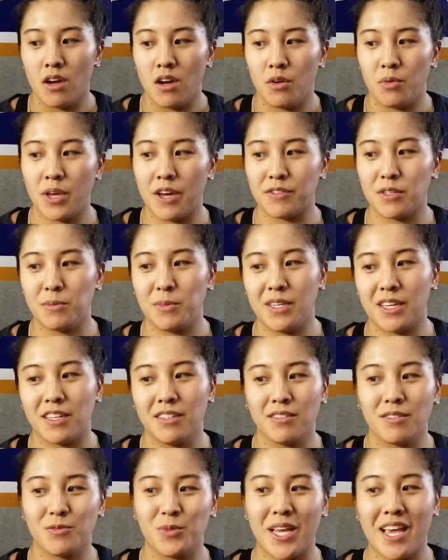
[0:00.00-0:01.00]
we have to be
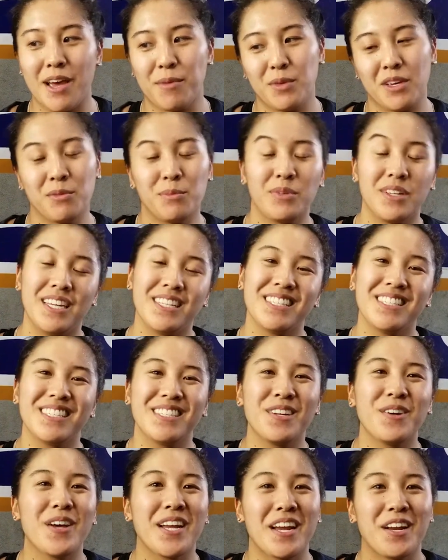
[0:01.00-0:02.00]
we can't be complacent
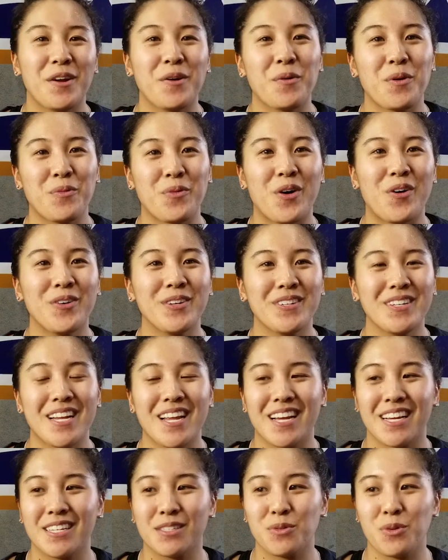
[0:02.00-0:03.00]
still, and I know we won't
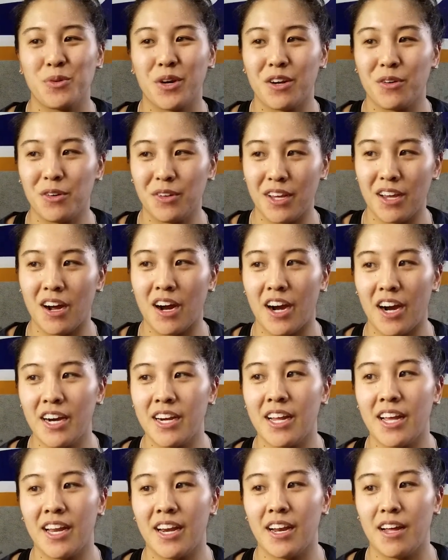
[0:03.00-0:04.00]
because we work really hard,
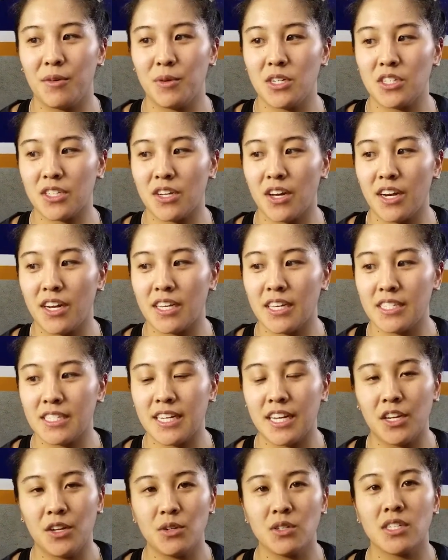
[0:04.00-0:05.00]
and we just got to
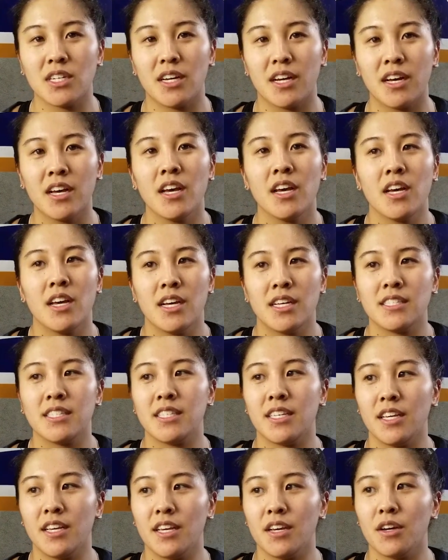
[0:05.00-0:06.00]
continue to
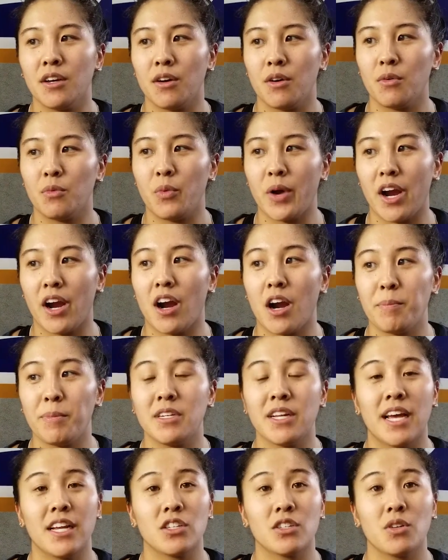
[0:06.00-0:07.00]
see where our
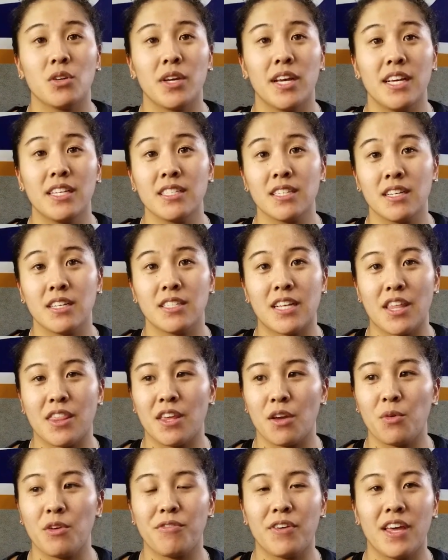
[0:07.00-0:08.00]
potential is because I
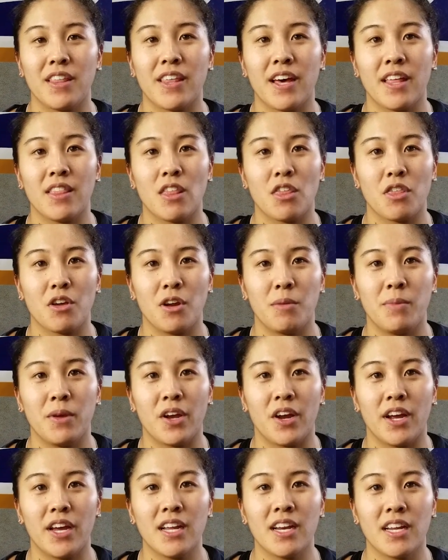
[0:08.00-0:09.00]
think we've hit that in the third
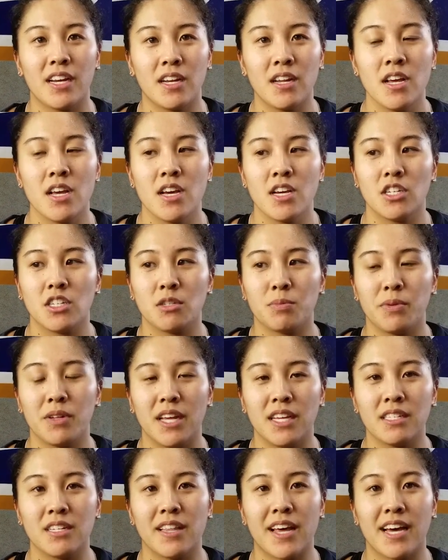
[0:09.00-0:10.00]
period and just
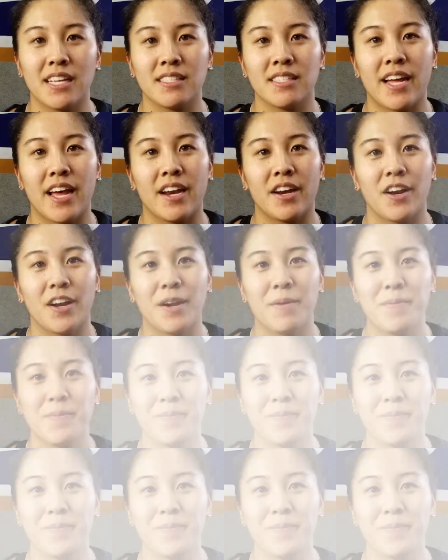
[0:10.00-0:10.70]
play to that standard.